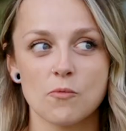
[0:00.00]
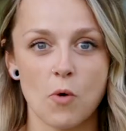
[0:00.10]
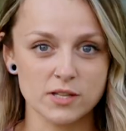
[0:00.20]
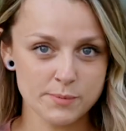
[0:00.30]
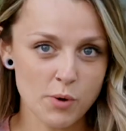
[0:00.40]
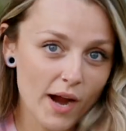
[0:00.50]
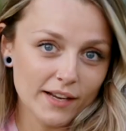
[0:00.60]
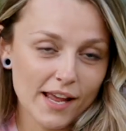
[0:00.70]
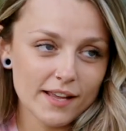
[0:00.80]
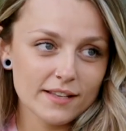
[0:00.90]
One's
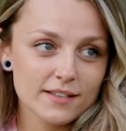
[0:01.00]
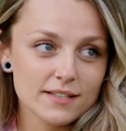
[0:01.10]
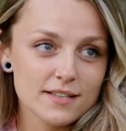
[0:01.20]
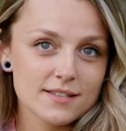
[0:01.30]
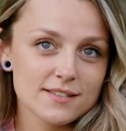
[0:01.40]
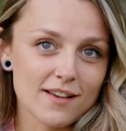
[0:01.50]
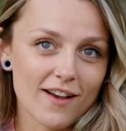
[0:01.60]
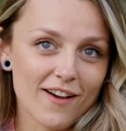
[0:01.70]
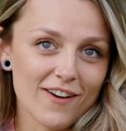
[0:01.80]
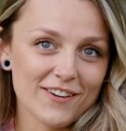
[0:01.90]
pregnant.
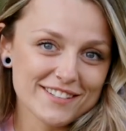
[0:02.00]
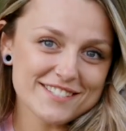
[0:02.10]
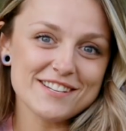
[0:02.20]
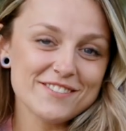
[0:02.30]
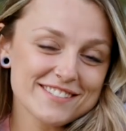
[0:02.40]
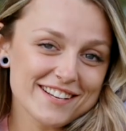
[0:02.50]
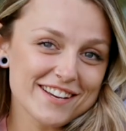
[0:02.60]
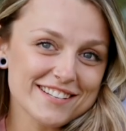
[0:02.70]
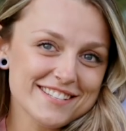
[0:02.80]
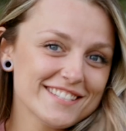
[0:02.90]
So she was
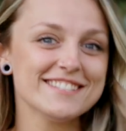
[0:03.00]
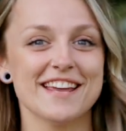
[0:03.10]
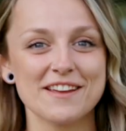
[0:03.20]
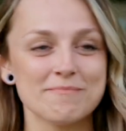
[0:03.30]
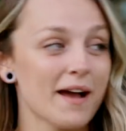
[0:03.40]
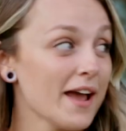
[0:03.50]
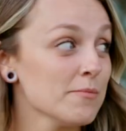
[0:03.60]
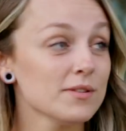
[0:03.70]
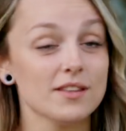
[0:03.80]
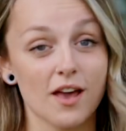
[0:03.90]
good to stand
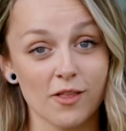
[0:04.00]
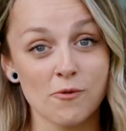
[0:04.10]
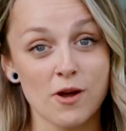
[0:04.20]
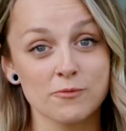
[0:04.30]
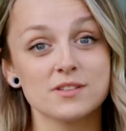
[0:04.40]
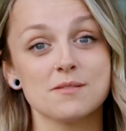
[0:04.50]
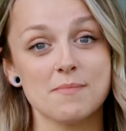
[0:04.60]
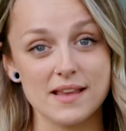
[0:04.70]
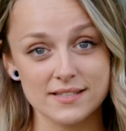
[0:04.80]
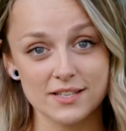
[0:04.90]
by, but the other one was
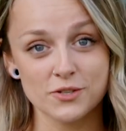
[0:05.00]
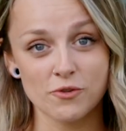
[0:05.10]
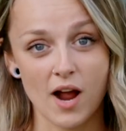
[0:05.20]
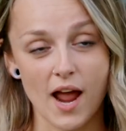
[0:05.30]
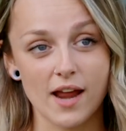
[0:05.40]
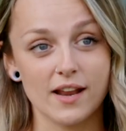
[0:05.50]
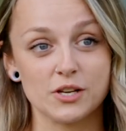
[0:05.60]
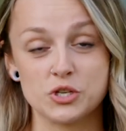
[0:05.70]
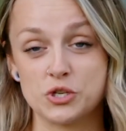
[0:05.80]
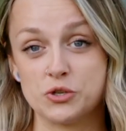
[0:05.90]
amazing to ride,
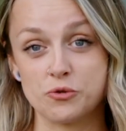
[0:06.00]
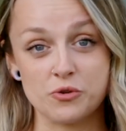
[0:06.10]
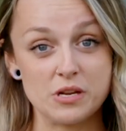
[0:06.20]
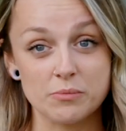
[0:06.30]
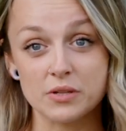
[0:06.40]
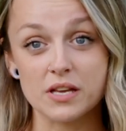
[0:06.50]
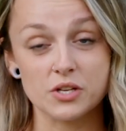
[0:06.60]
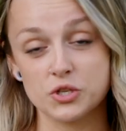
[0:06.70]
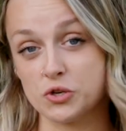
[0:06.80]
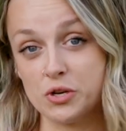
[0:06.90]
extremely
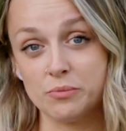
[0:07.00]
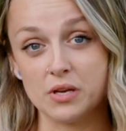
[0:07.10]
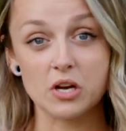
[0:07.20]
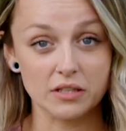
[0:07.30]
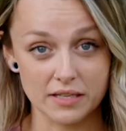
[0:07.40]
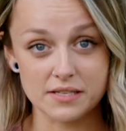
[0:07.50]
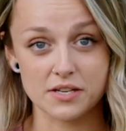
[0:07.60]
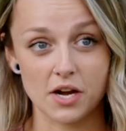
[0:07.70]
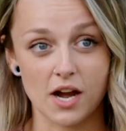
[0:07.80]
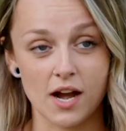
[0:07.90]
good
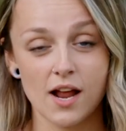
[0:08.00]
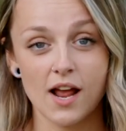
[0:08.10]
listener,